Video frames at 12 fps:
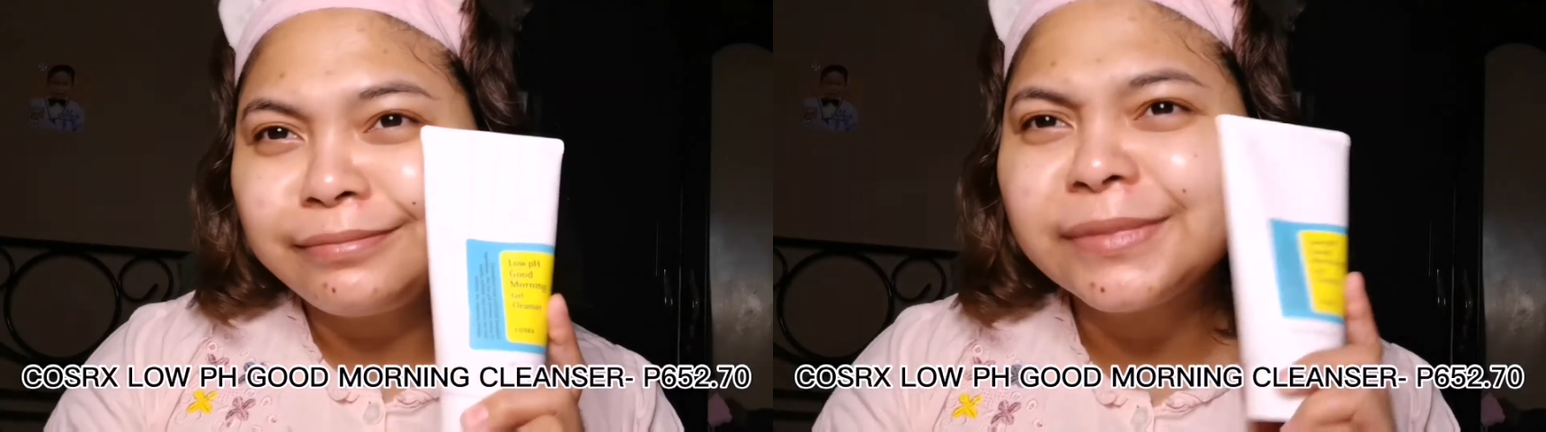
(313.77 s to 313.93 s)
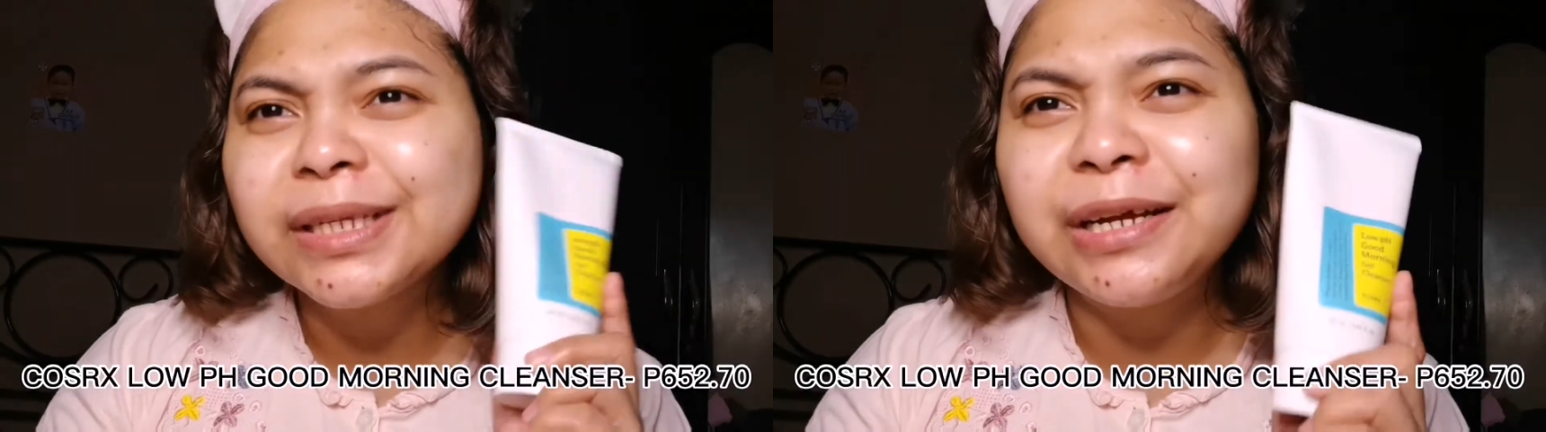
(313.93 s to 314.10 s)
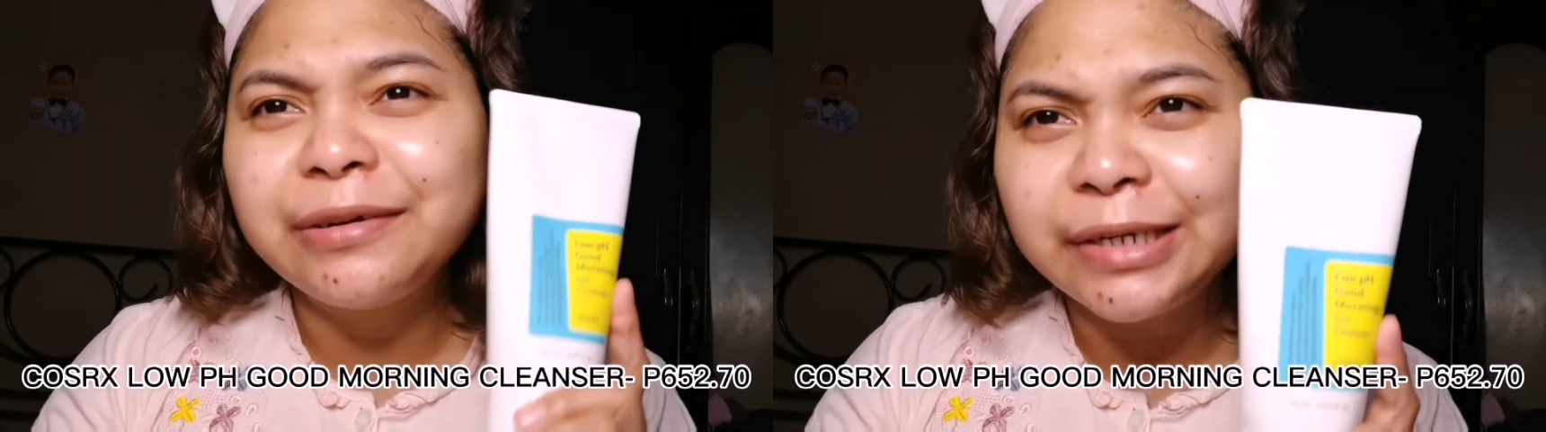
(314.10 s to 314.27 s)

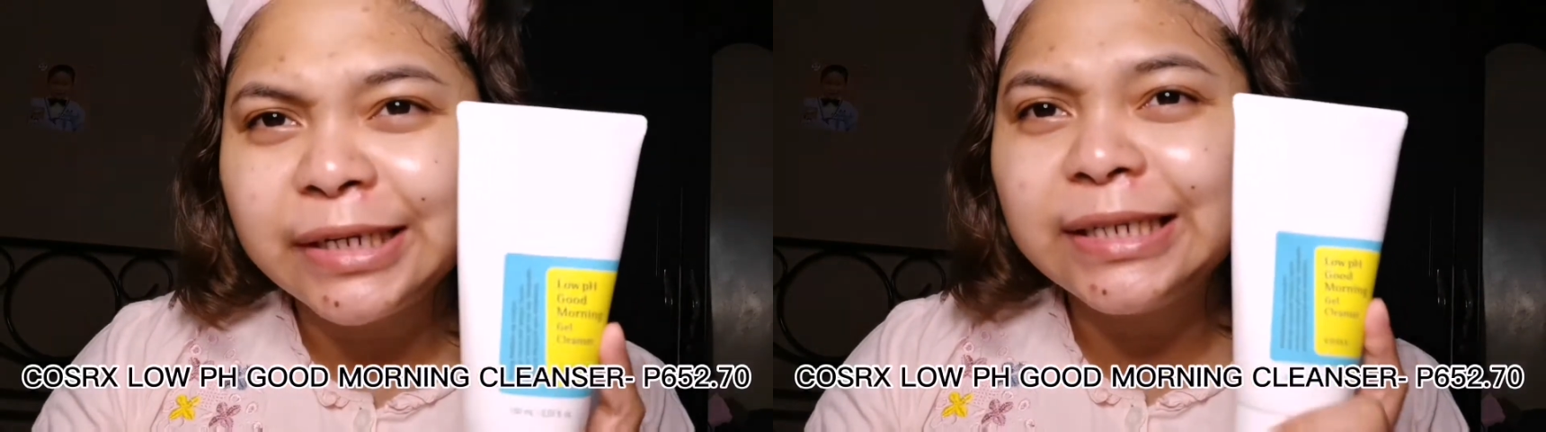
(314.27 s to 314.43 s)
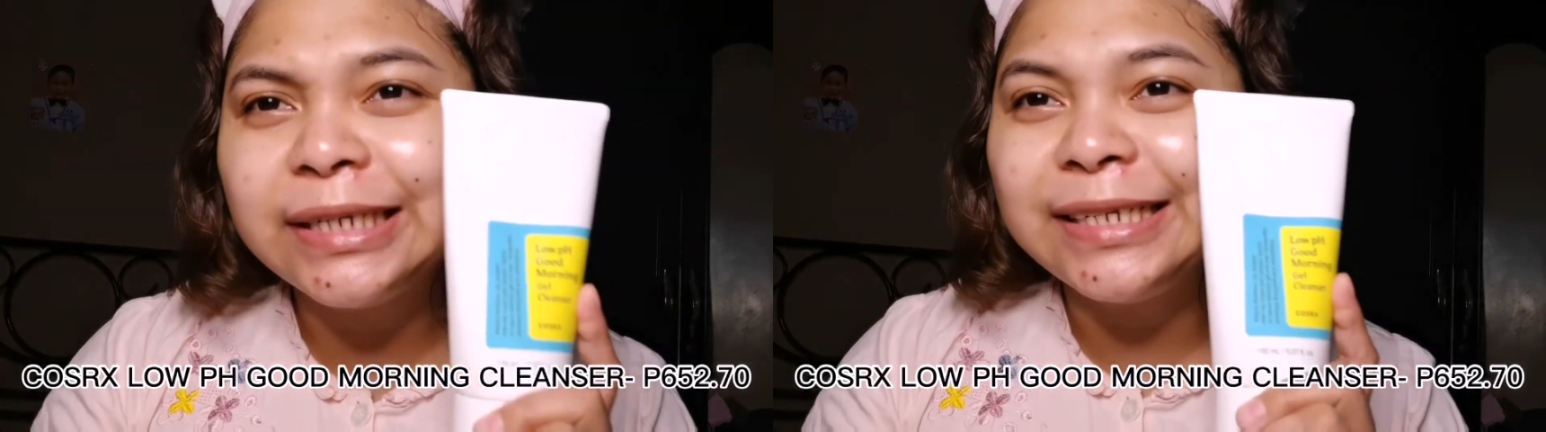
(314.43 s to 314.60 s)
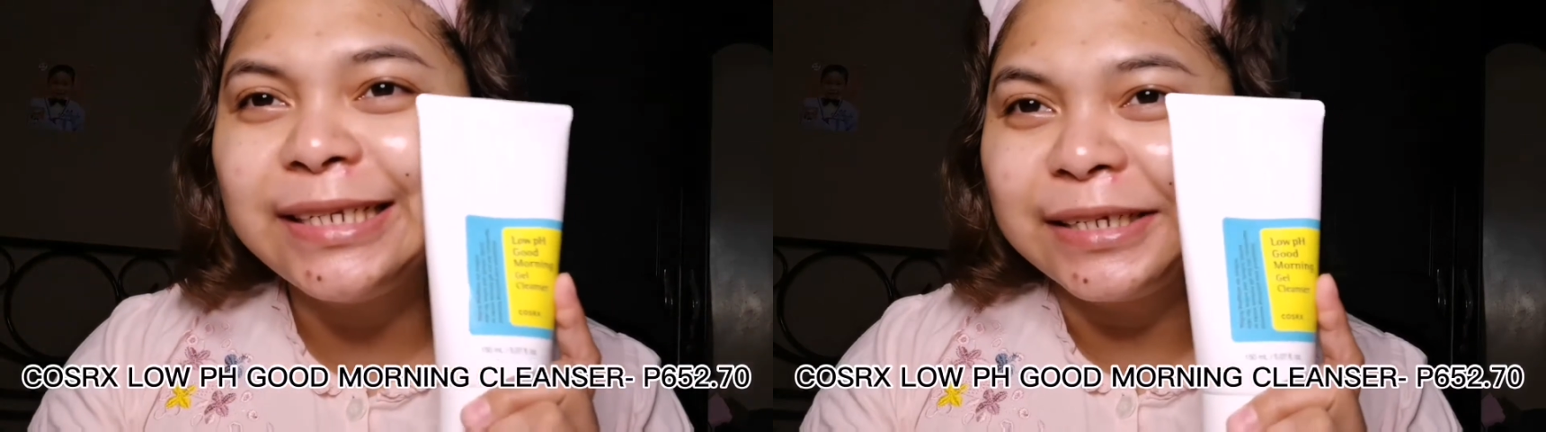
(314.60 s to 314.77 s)
I
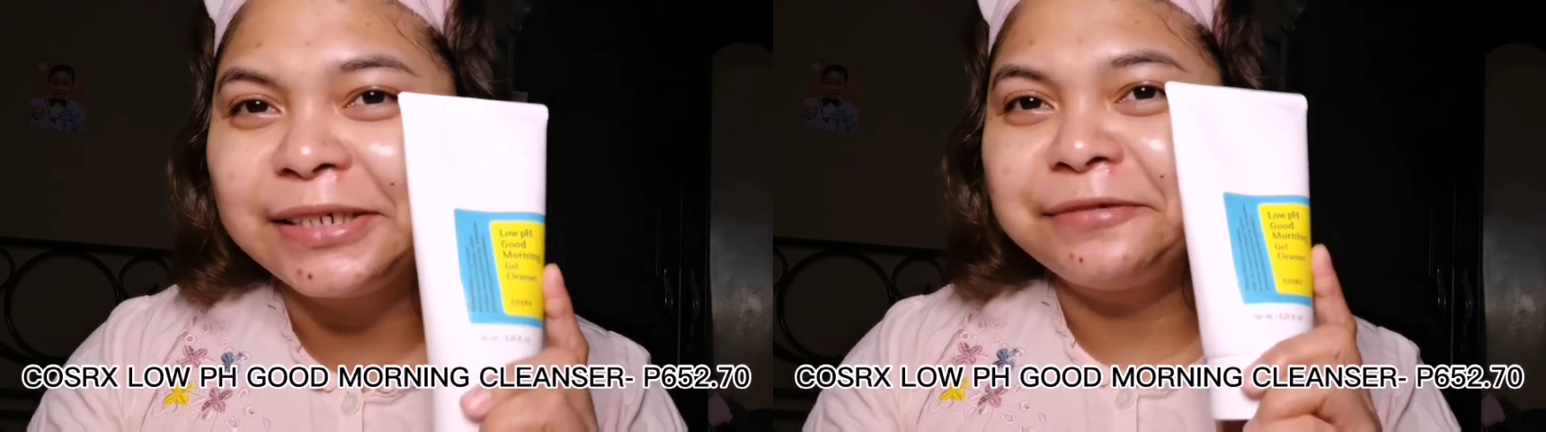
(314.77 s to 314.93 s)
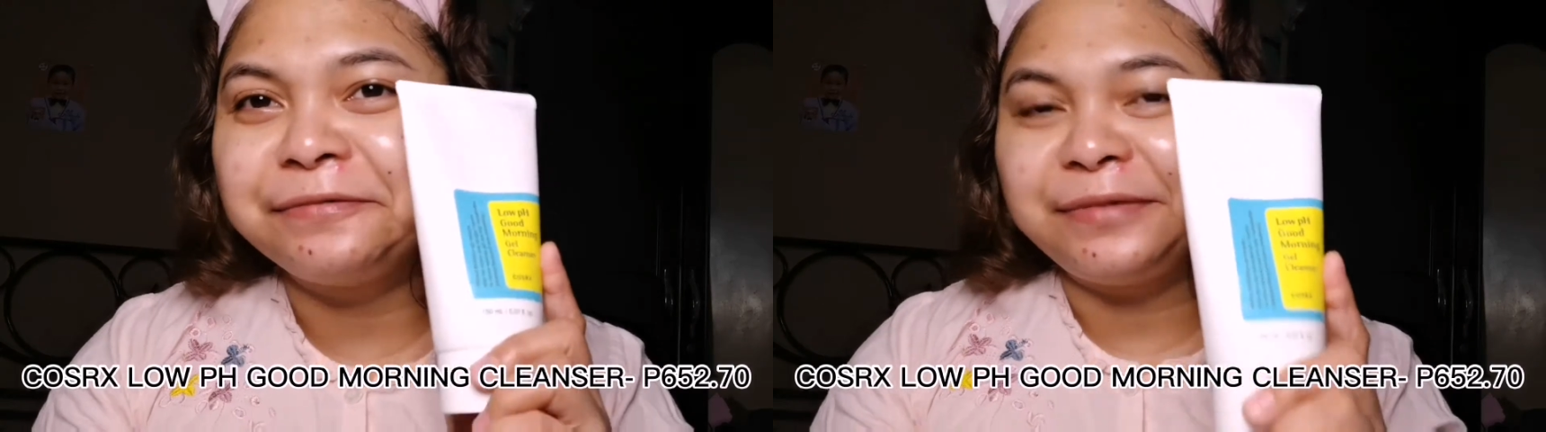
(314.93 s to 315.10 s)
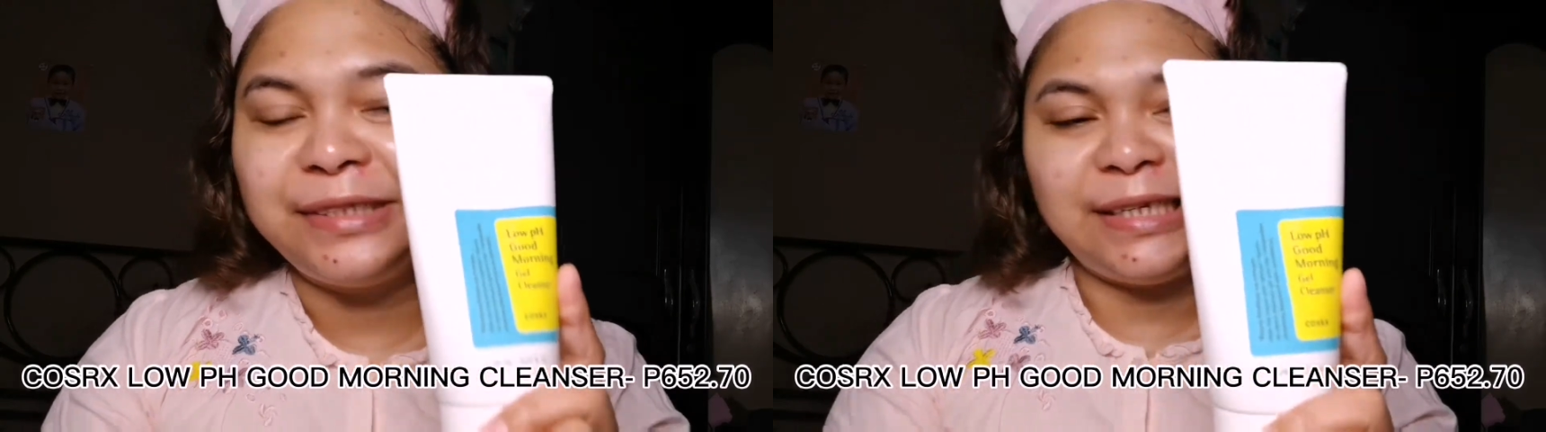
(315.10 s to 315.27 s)
really
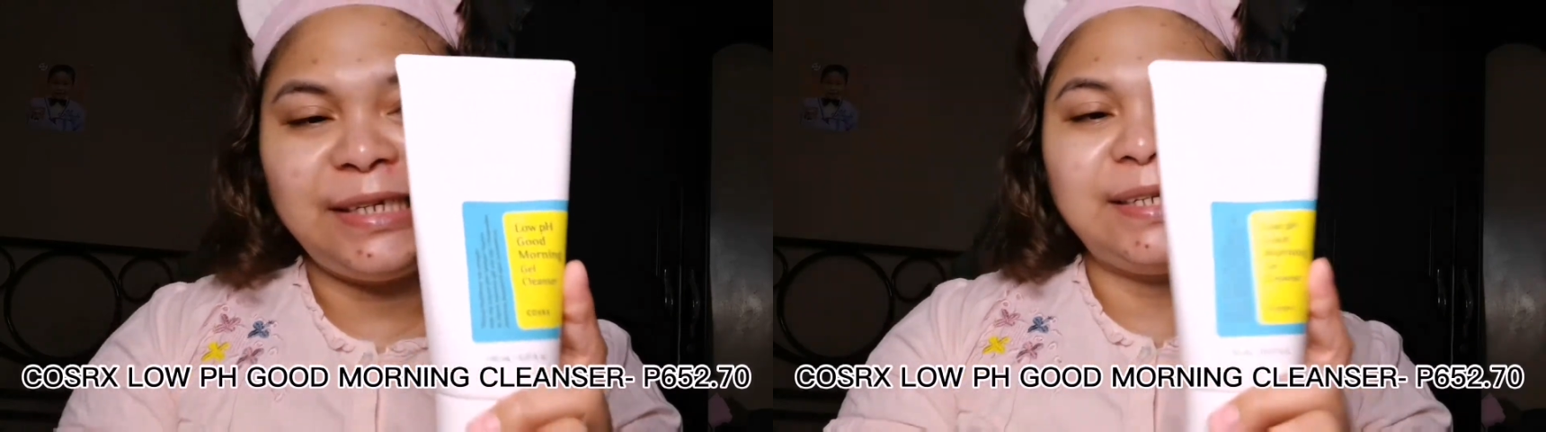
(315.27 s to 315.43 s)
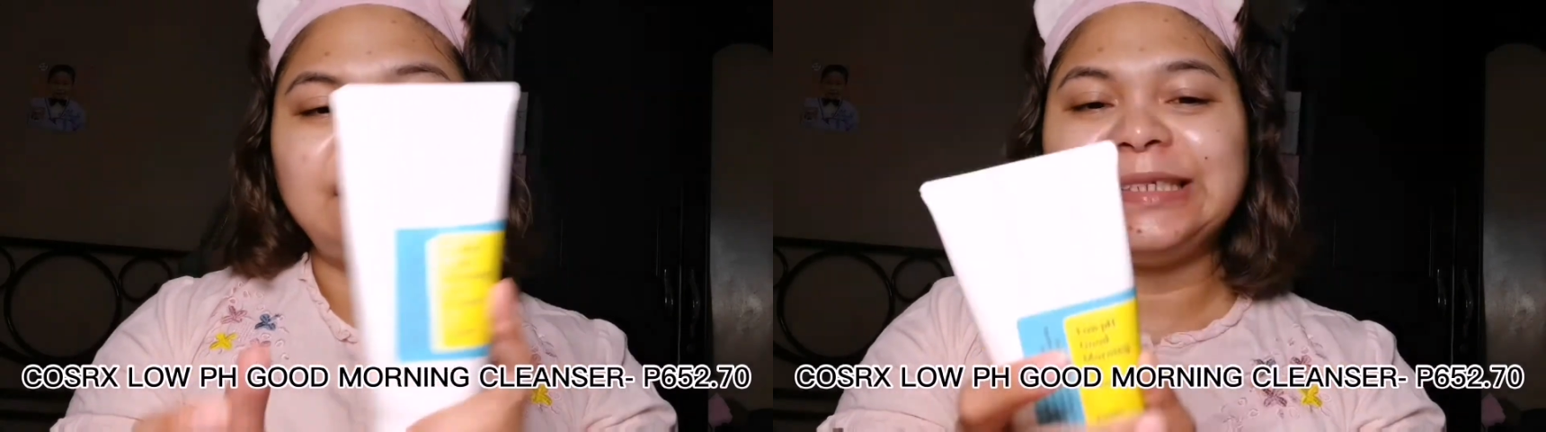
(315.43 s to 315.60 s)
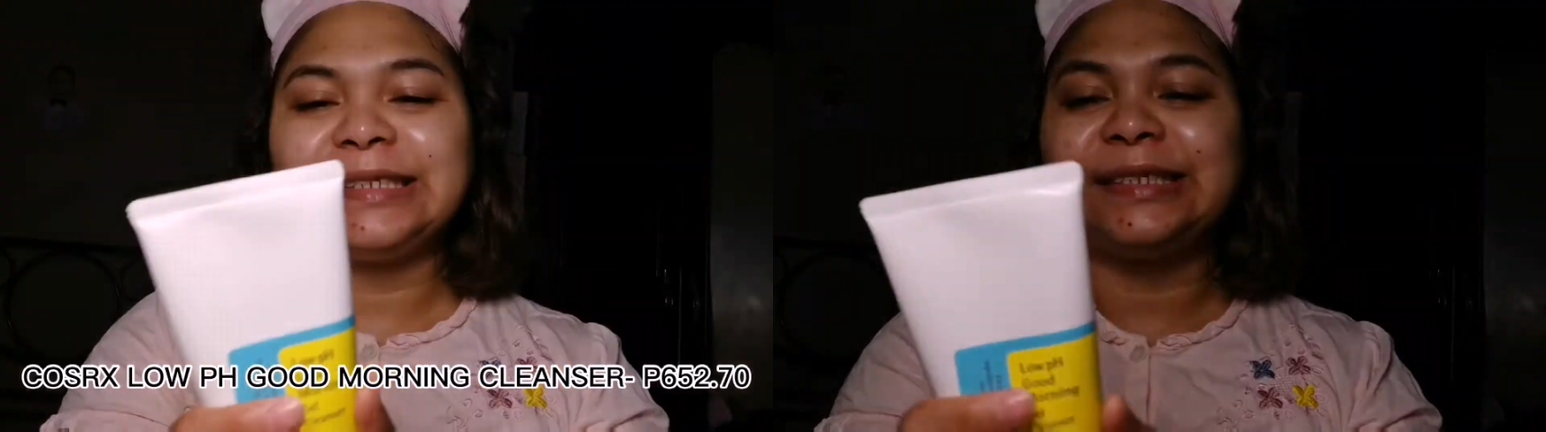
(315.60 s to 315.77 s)
love
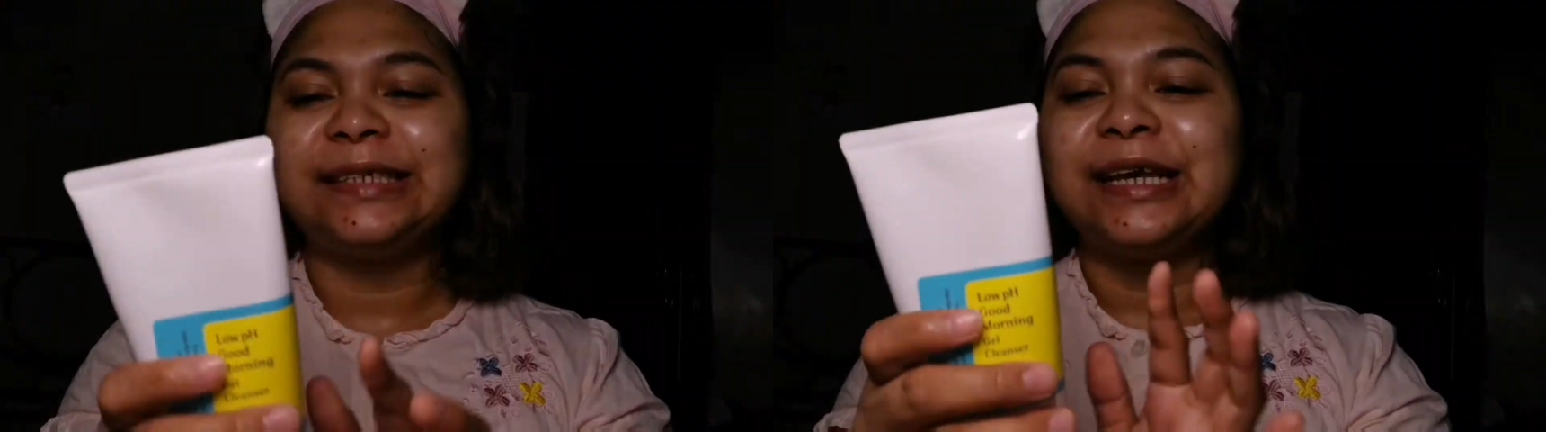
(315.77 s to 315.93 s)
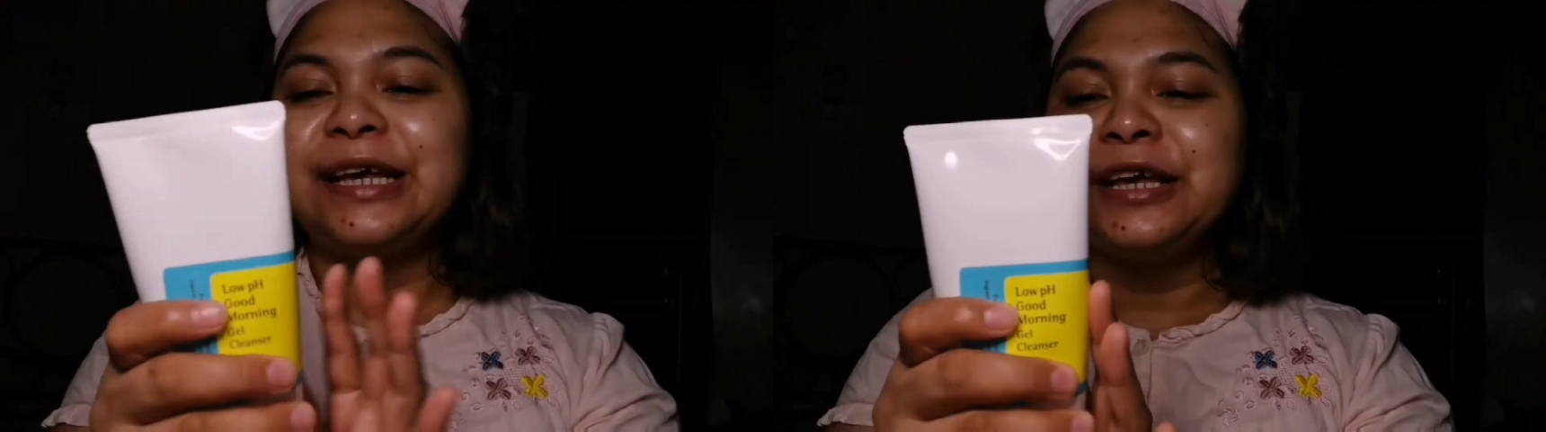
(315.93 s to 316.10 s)
this.